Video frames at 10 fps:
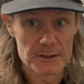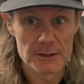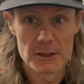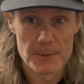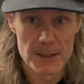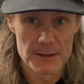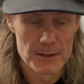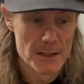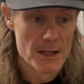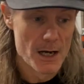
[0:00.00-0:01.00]
going to
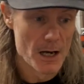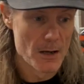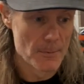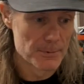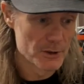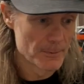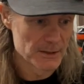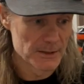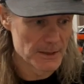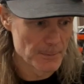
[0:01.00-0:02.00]
be
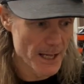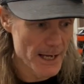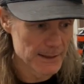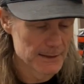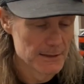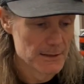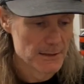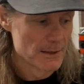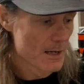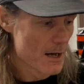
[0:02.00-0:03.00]
predominantly black,
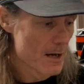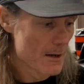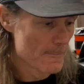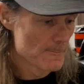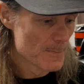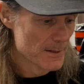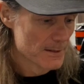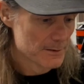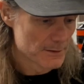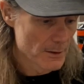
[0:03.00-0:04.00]

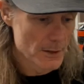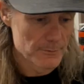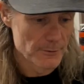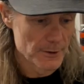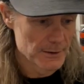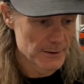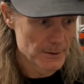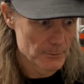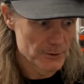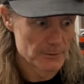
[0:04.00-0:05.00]
so hopefully
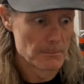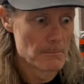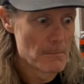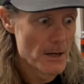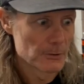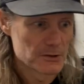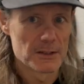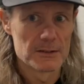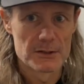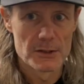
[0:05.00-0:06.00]
it will just melt into the